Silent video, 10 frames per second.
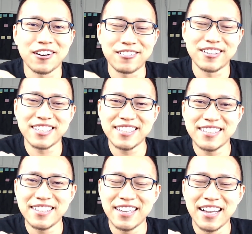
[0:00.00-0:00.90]

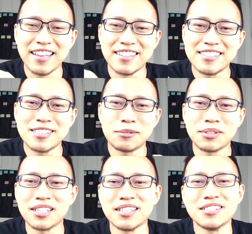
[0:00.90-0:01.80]
already, this is
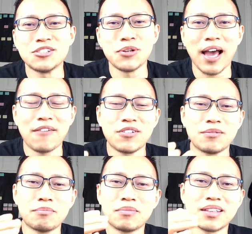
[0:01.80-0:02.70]
because you
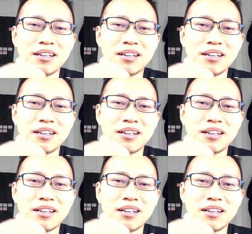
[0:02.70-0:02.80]
haven't